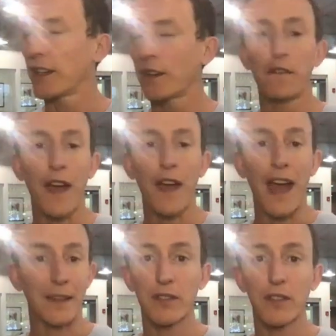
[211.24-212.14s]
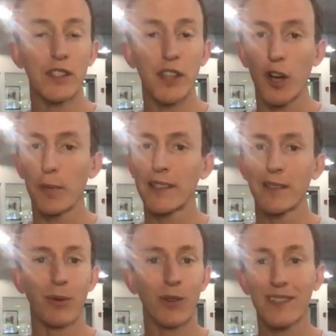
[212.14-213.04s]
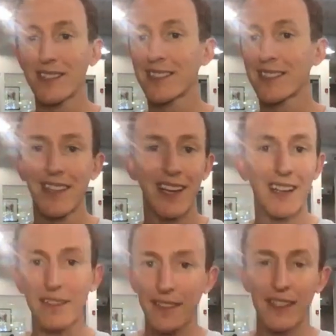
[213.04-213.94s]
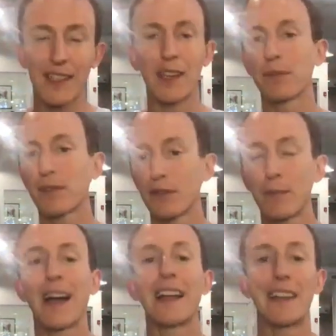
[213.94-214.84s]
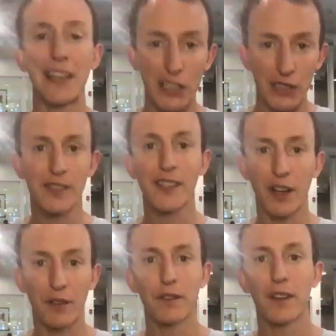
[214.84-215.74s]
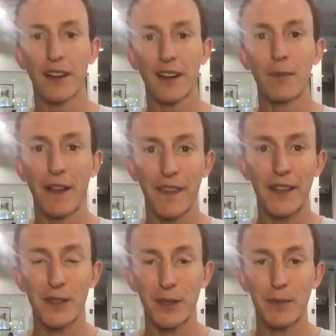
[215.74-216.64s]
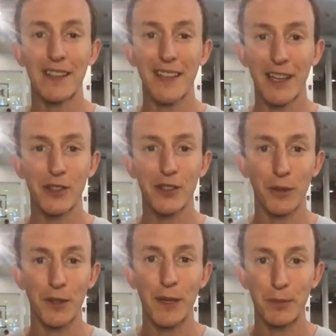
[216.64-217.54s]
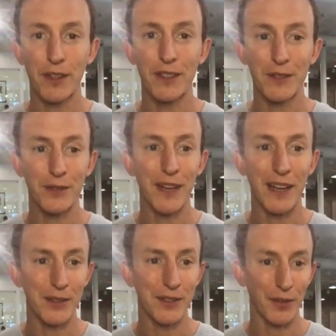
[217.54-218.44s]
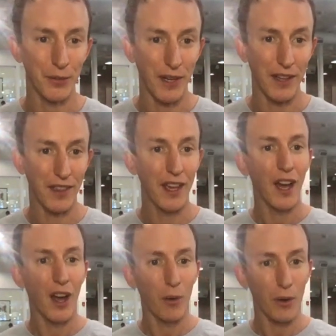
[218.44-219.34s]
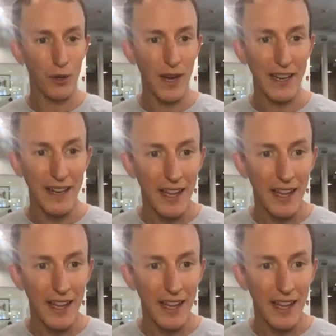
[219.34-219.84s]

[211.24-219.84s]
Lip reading: fact that most of us know, but it's important just to kind of keep reminding yourself about that so you can be intentional with the people that you surround yourself with. Well, great.